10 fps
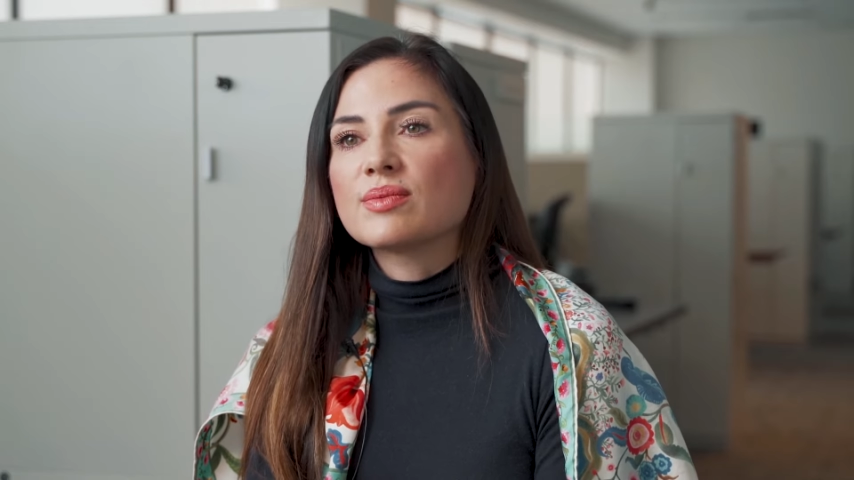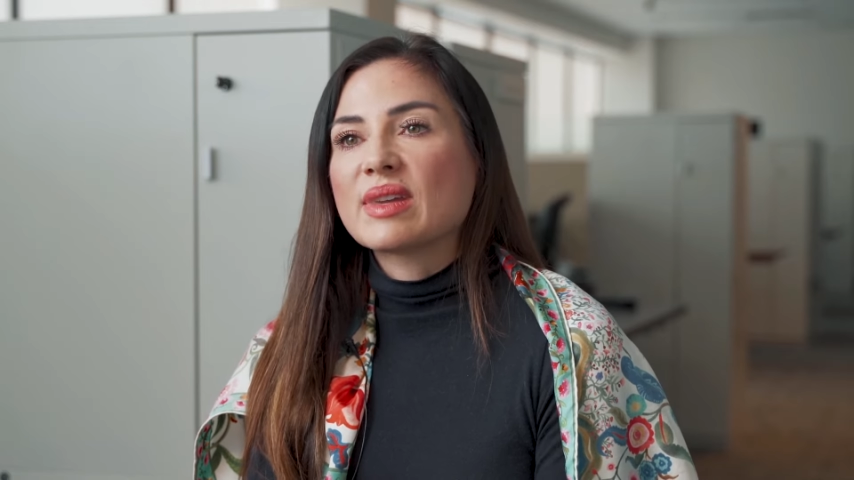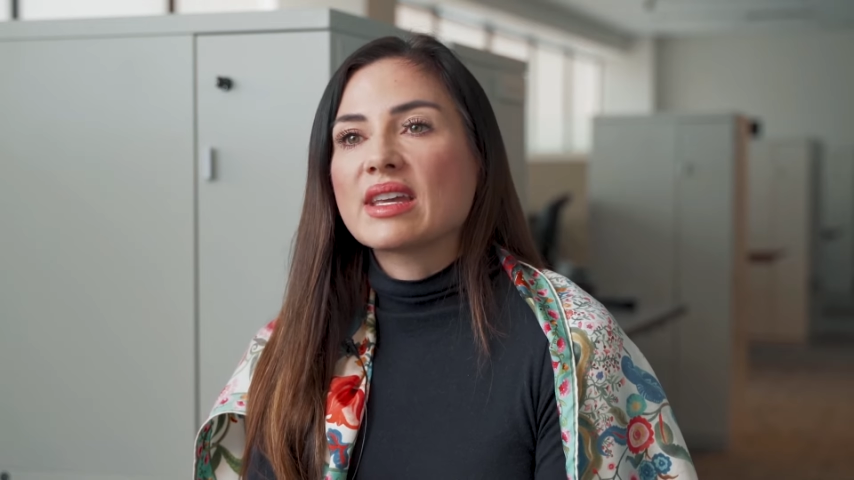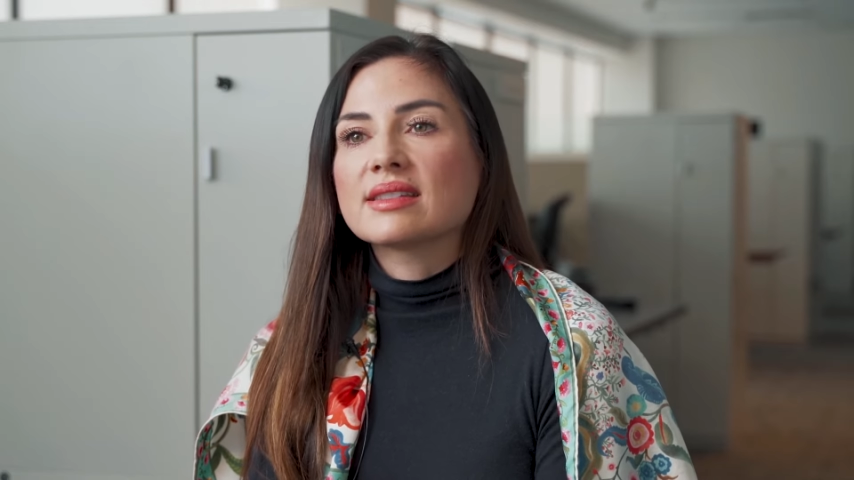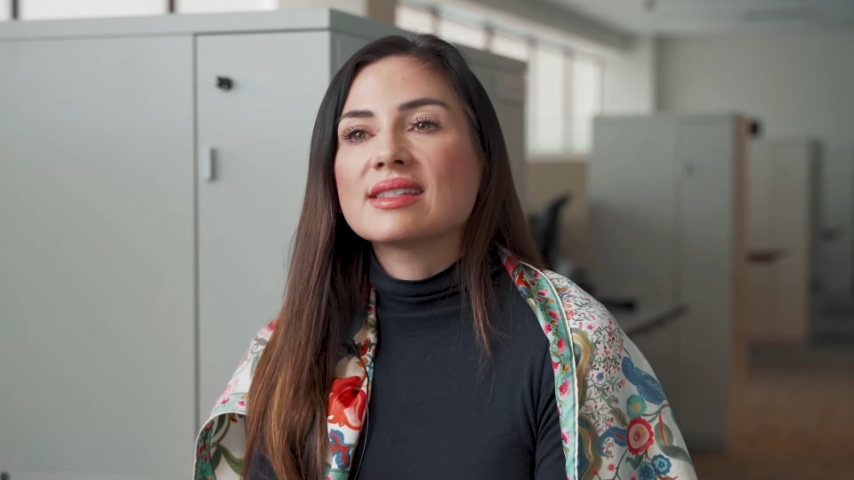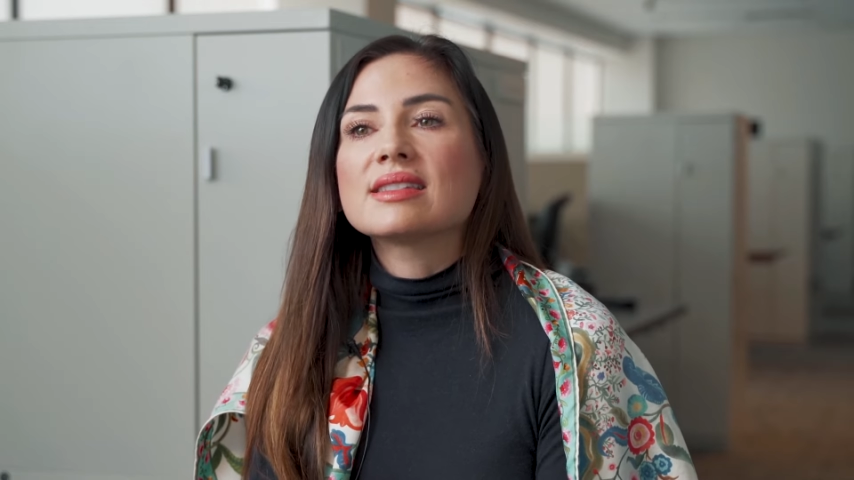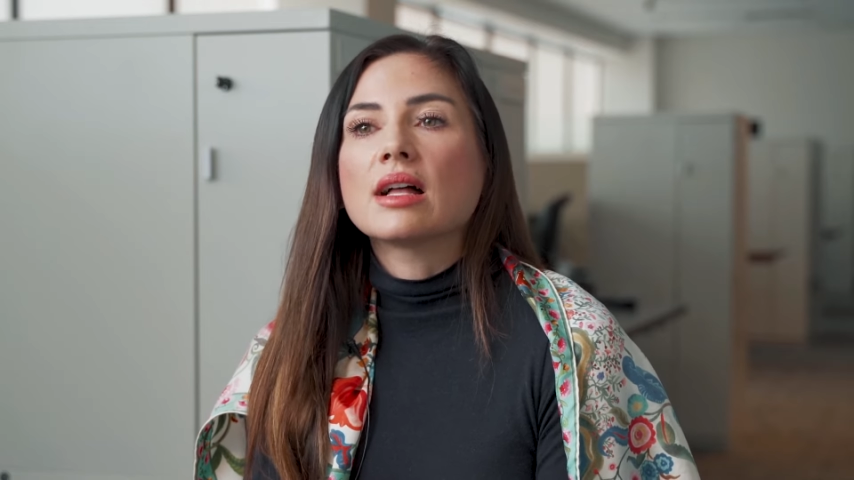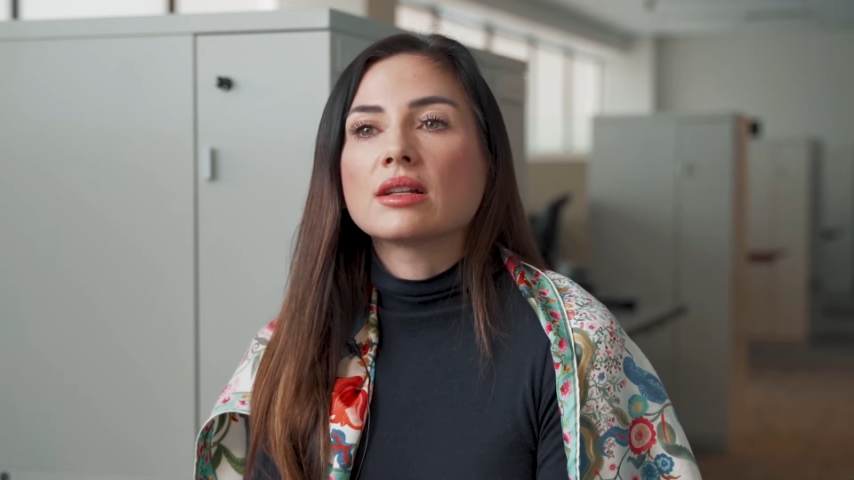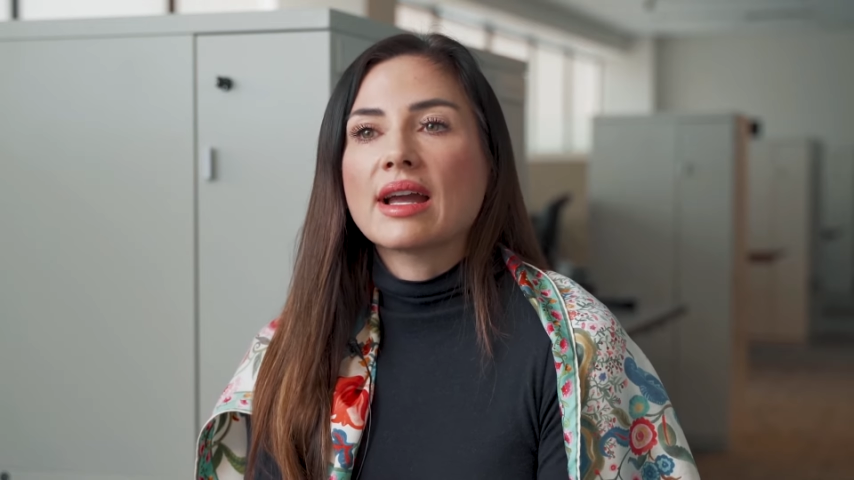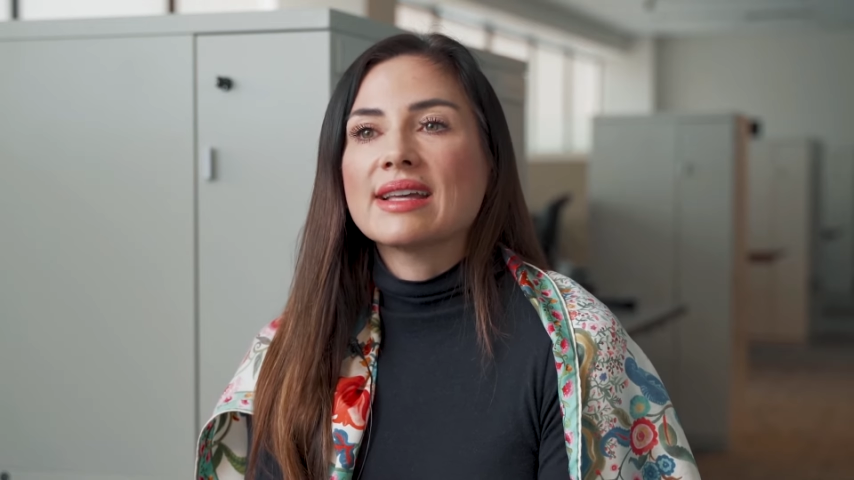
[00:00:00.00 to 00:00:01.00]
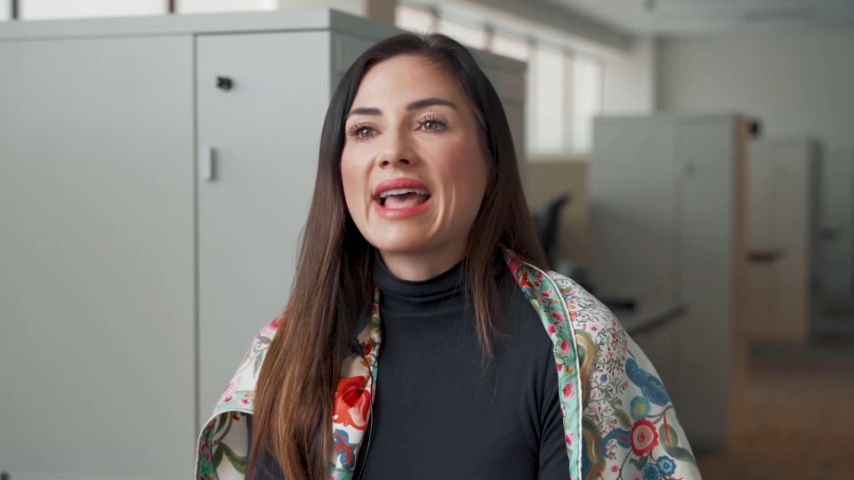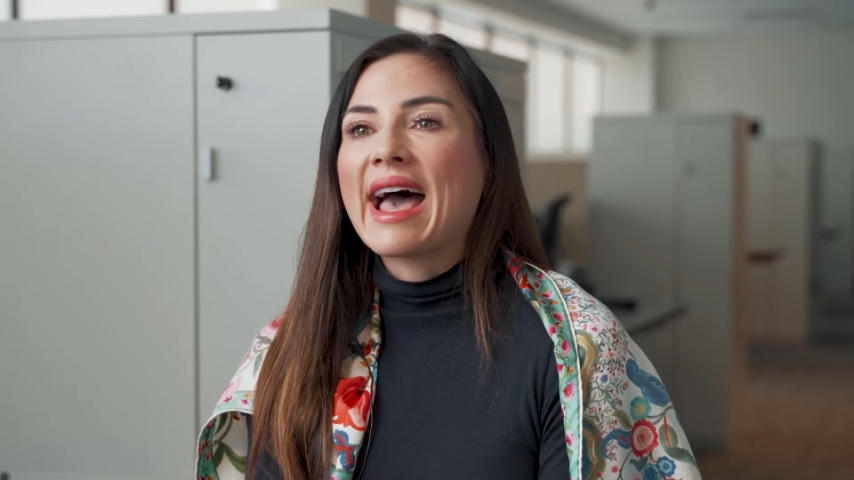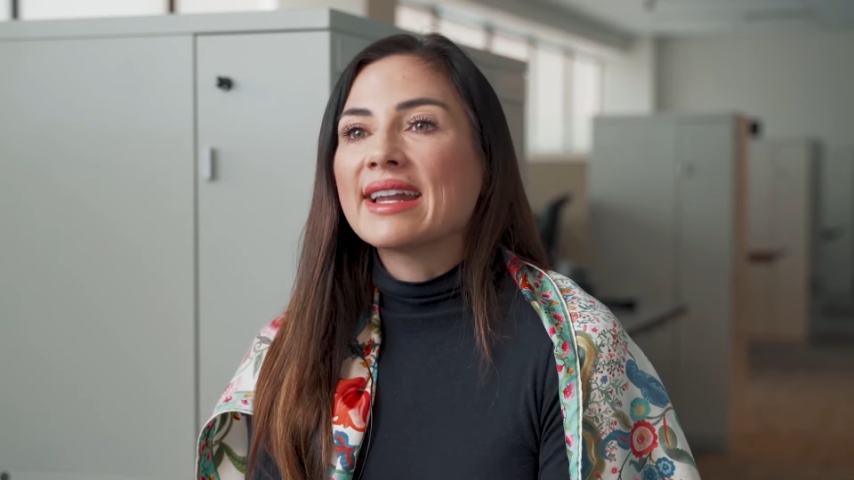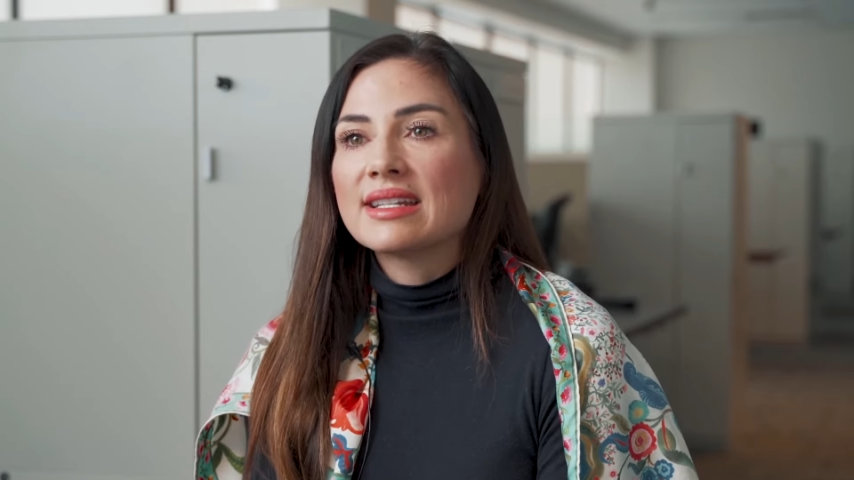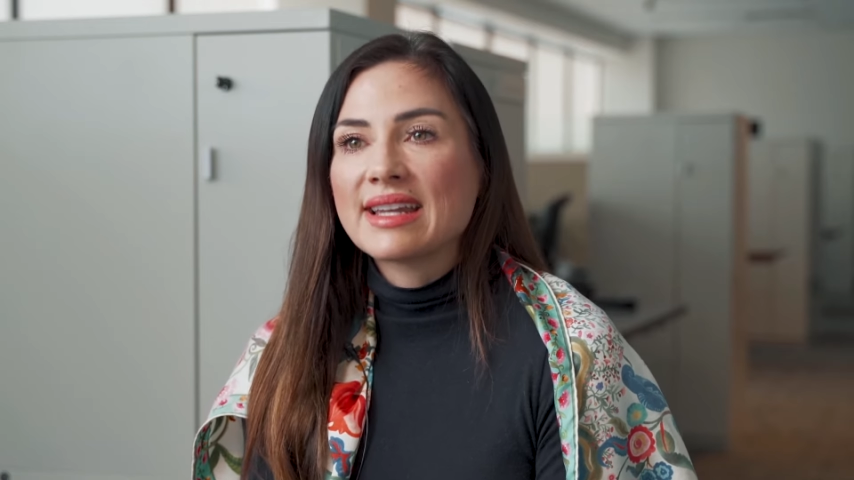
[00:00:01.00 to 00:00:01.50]
because a seller has
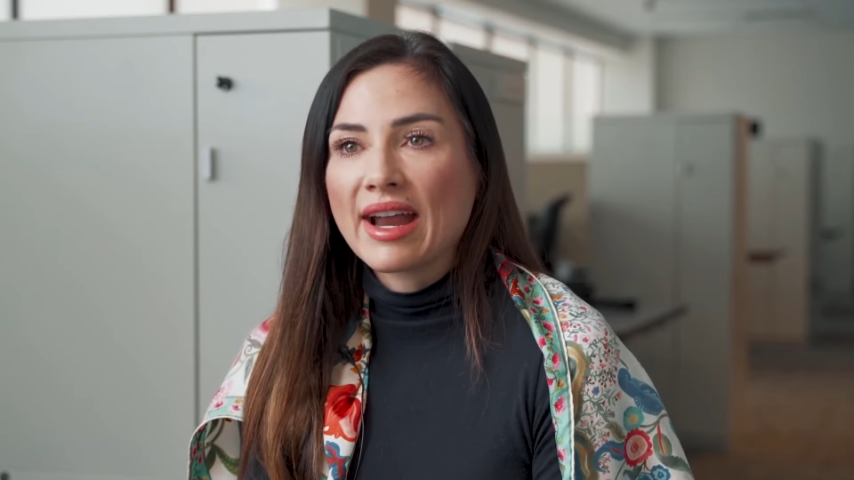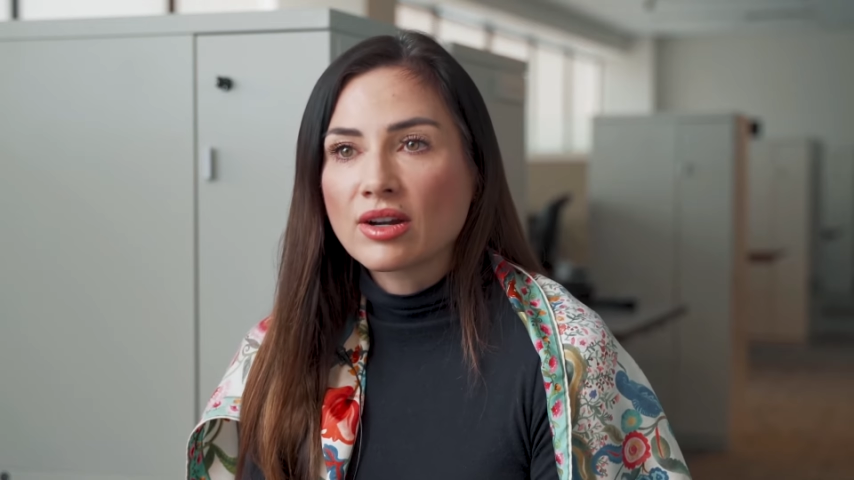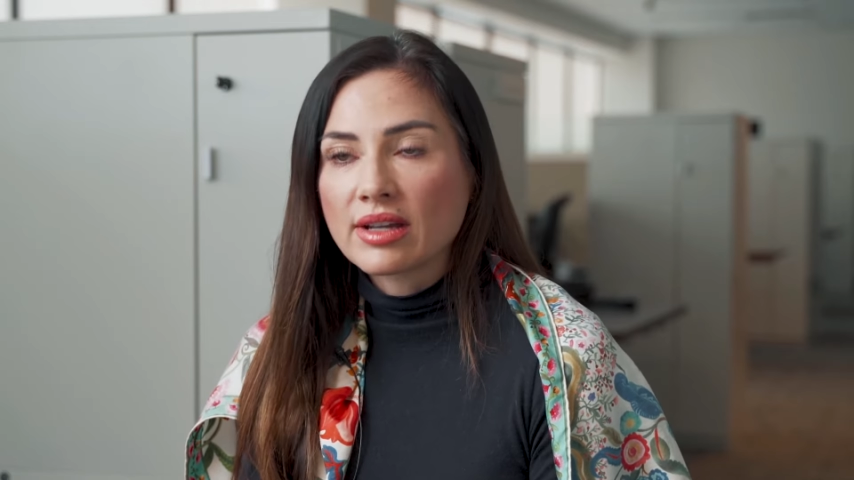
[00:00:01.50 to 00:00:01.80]
added an air